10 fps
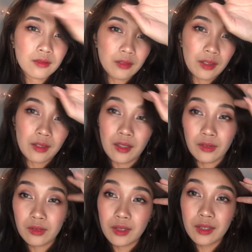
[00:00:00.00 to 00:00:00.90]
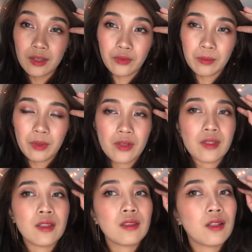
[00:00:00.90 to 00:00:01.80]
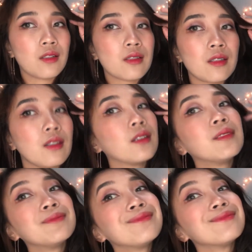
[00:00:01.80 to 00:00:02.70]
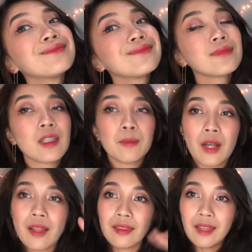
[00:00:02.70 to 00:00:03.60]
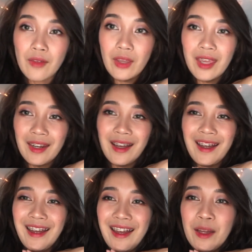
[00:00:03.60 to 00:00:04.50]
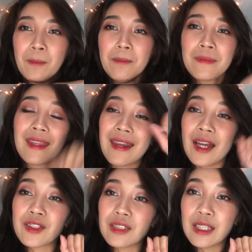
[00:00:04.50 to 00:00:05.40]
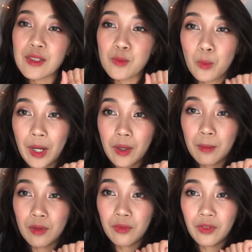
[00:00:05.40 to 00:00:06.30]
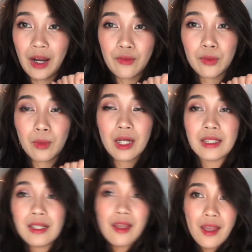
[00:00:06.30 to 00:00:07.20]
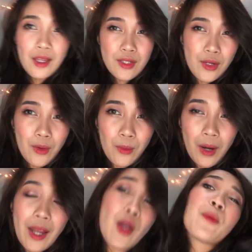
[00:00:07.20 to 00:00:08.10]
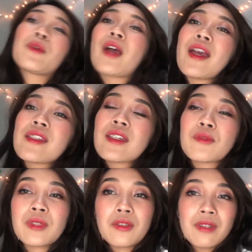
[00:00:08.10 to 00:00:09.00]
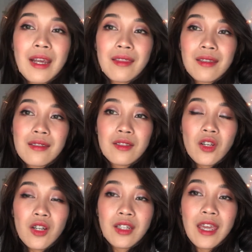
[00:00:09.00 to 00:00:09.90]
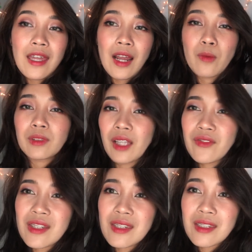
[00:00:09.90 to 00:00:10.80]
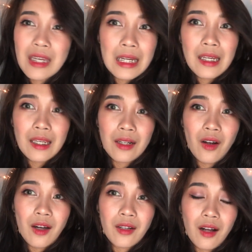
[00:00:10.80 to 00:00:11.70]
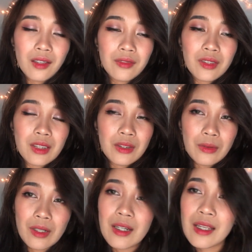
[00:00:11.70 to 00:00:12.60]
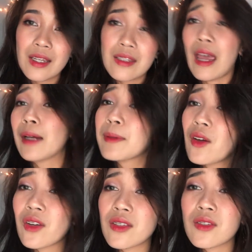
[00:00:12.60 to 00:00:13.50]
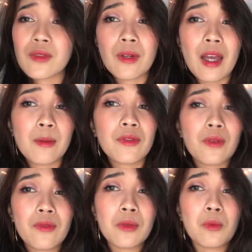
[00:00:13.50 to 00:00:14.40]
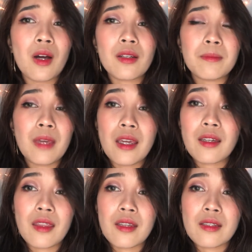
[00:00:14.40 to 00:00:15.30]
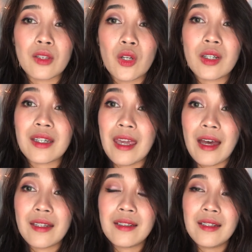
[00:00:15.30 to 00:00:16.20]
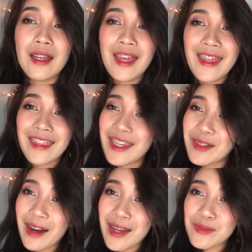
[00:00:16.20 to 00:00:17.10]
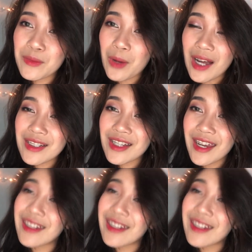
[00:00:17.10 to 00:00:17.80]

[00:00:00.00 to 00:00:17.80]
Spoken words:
Like, I look like a different person, honestly. But I love it. And actually, it's wearable for everyone. So I hope you guys can recreate this look, and I would love to see it on all of you. Tag me on Instagram if you ever want to make this look again. Thank you guys for watching.